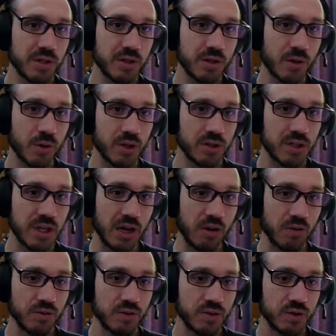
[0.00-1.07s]
we can go on
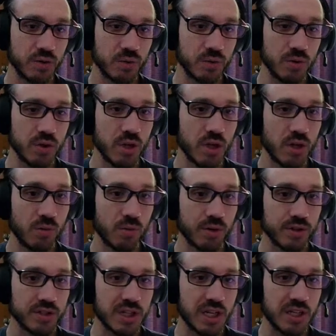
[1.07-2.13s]
down to
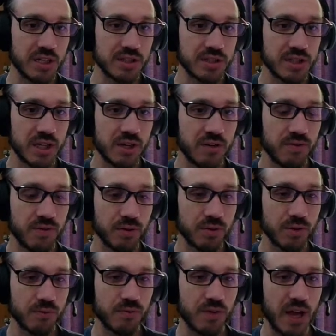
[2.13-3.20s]
where it says
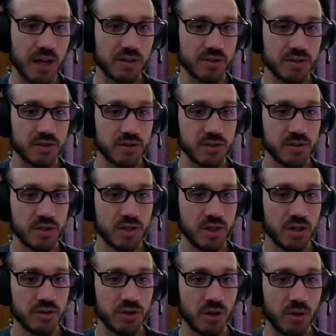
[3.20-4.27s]
filter effects.
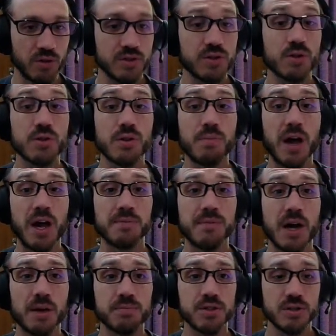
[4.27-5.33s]
So let's go to the bottom
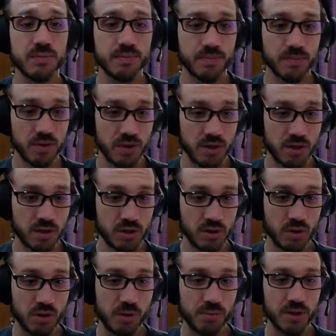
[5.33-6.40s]
option,
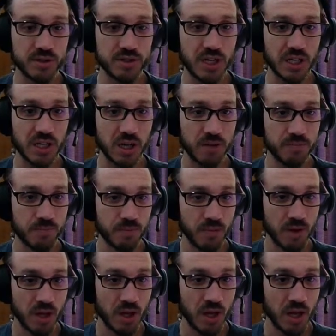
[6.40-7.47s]
go to the plus icon,
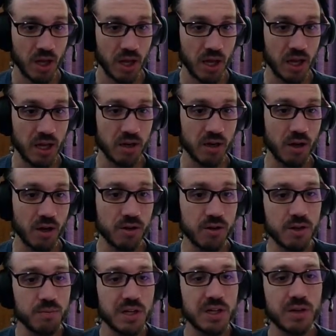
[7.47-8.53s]
and under
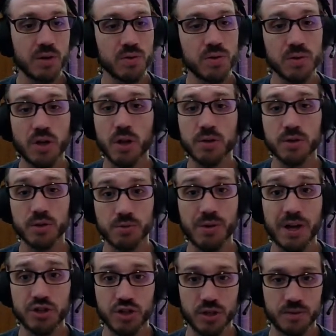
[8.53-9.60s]
here we can go to color
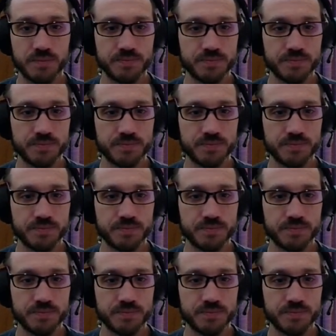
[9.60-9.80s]
correction.